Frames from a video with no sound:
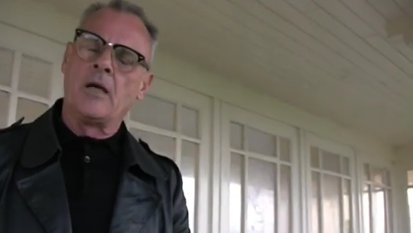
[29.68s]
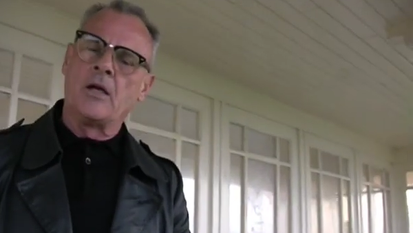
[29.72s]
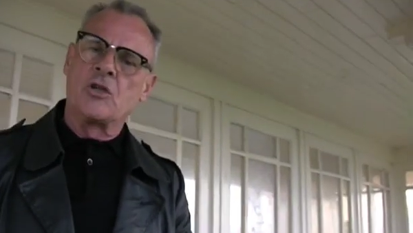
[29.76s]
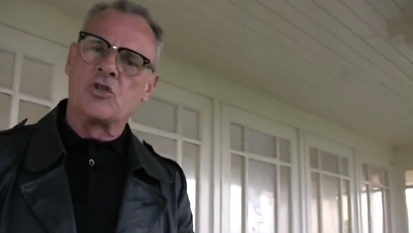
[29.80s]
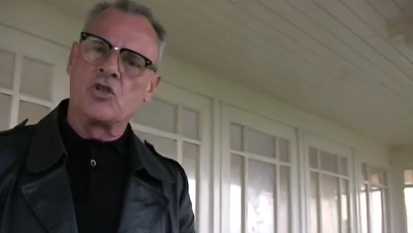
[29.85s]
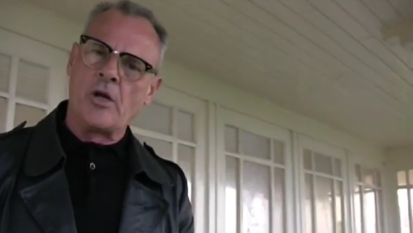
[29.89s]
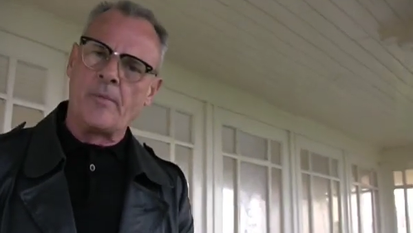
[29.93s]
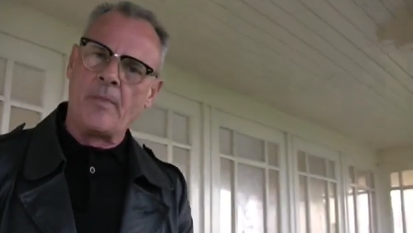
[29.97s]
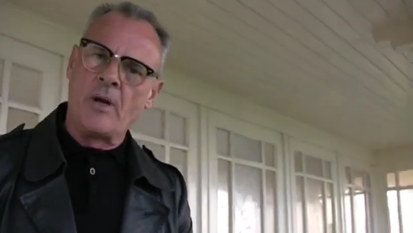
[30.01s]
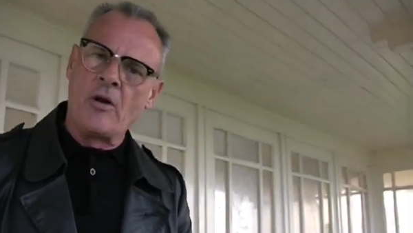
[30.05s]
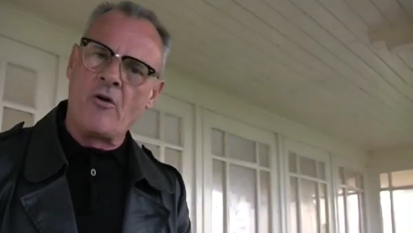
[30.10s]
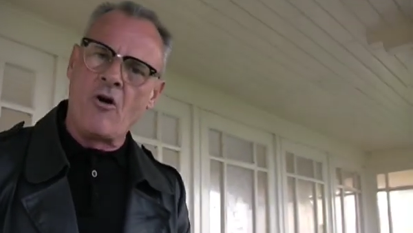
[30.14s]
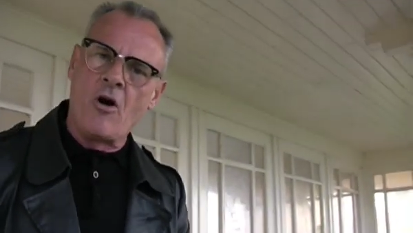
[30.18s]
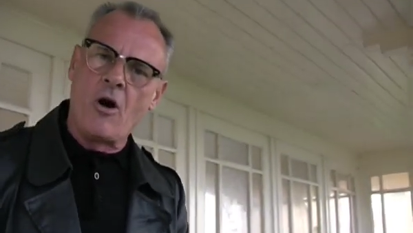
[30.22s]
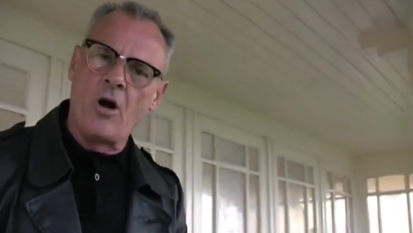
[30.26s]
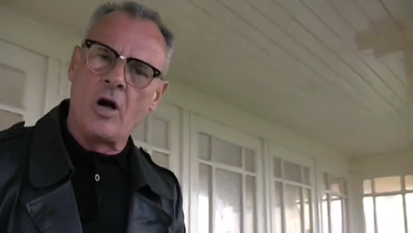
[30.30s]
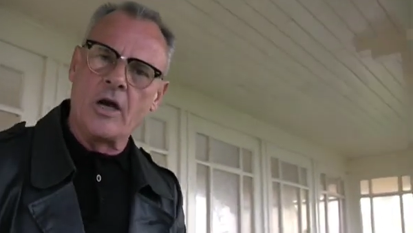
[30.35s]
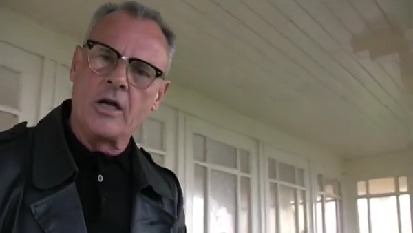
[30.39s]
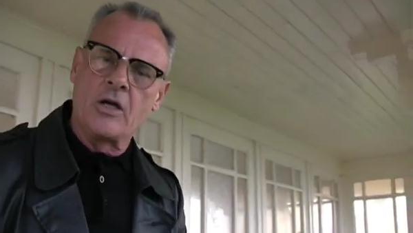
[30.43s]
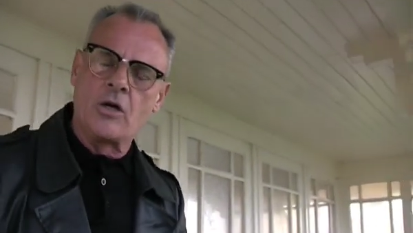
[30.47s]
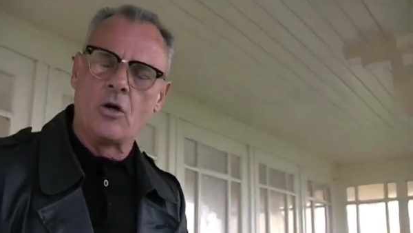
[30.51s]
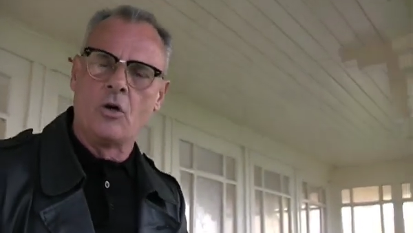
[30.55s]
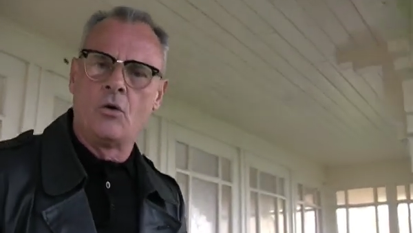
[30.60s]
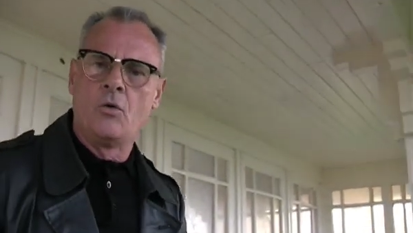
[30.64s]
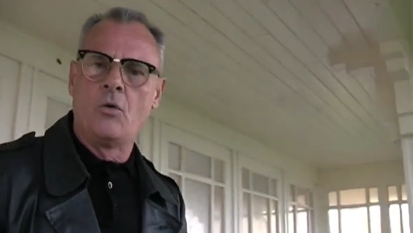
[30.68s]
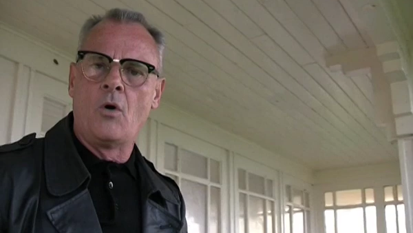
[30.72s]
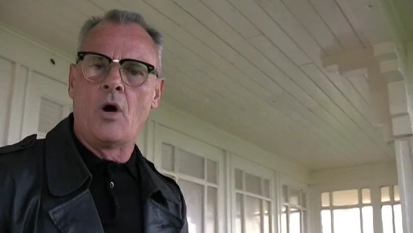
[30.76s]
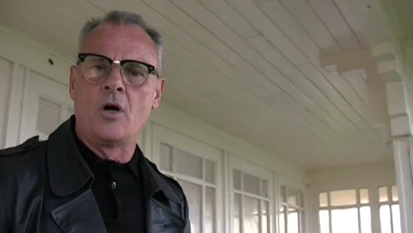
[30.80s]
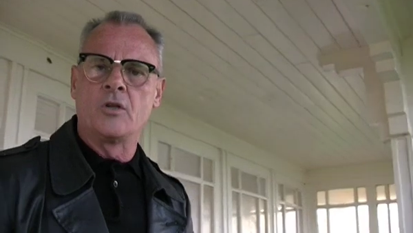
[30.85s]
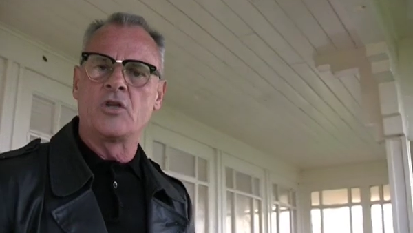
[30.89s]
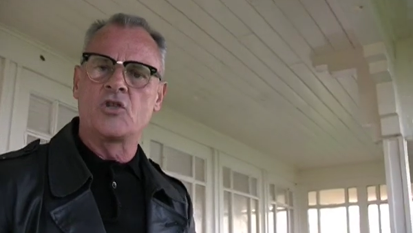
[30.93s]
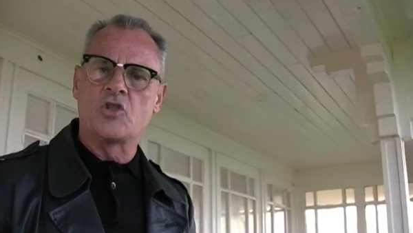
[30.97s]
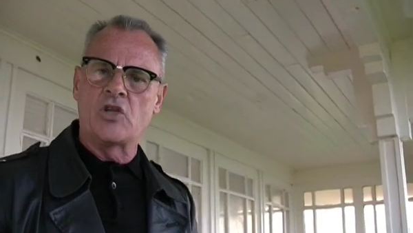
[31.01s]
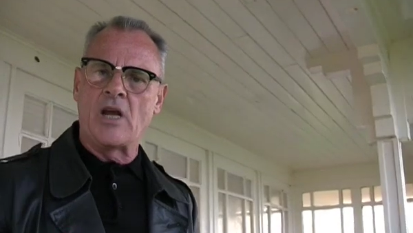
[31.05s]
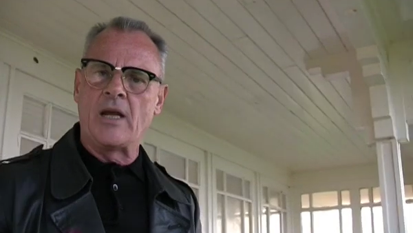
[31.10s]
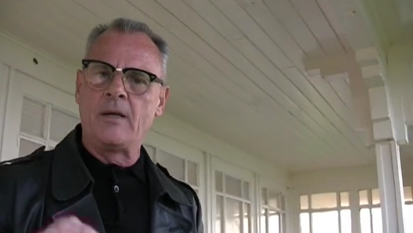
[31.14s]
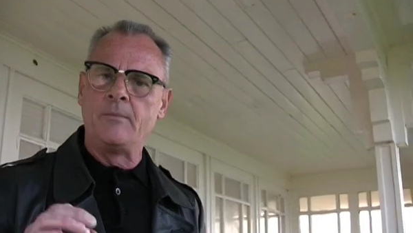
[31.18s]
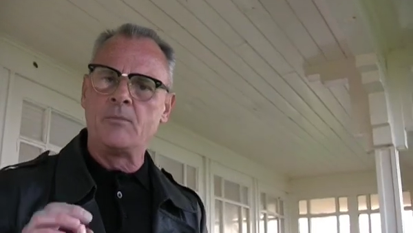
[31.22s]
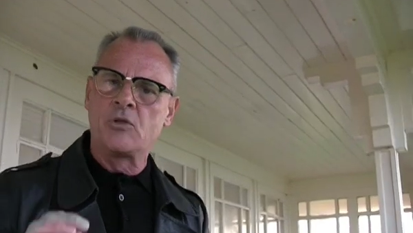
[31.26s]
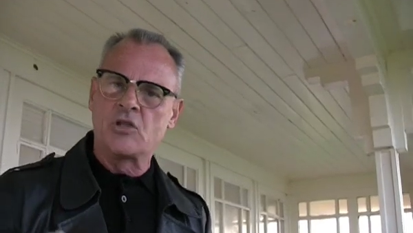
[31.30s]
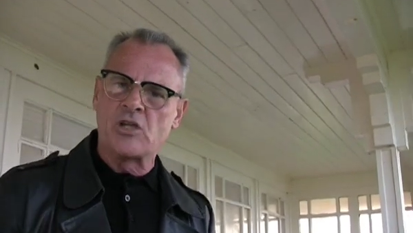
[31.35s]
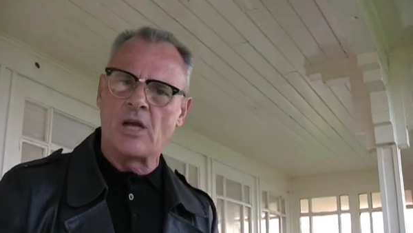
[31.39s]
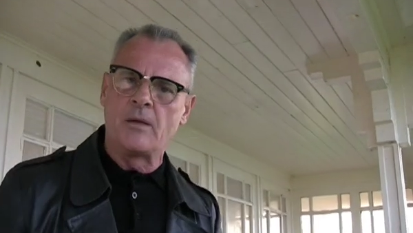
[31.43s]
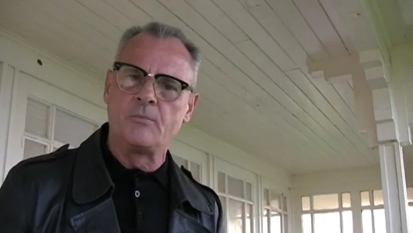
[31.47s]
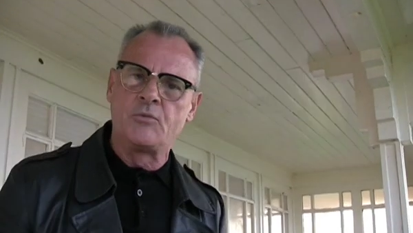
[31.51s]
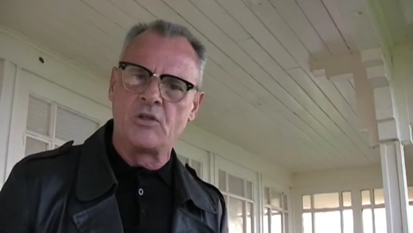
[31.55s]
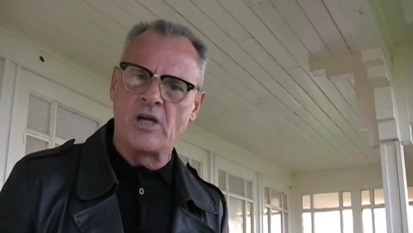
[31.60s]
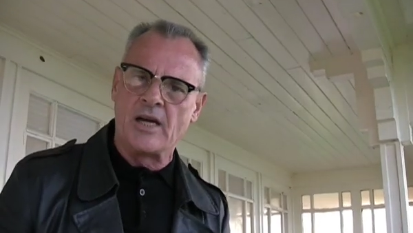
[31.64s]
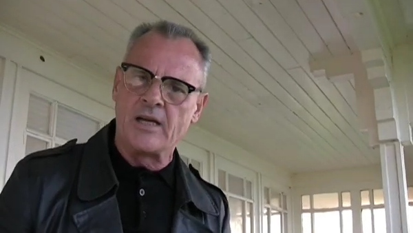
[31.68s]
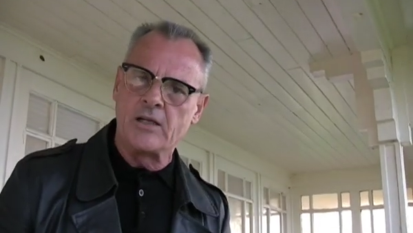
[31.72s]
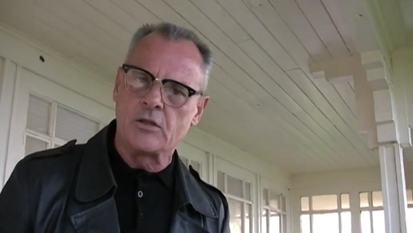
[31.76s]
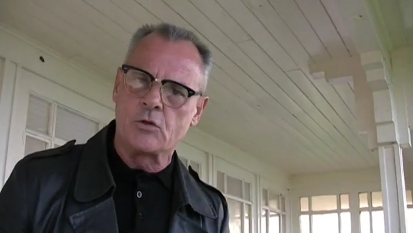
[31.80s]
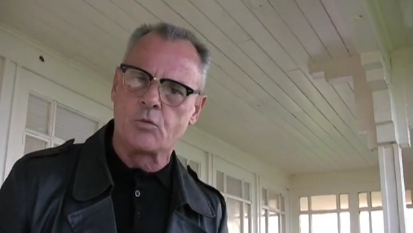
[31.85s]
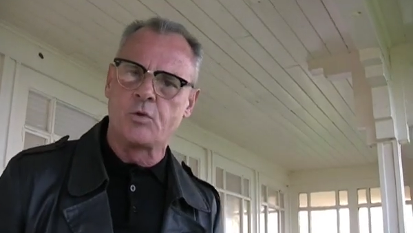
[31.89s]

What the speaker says: similar article on the same subject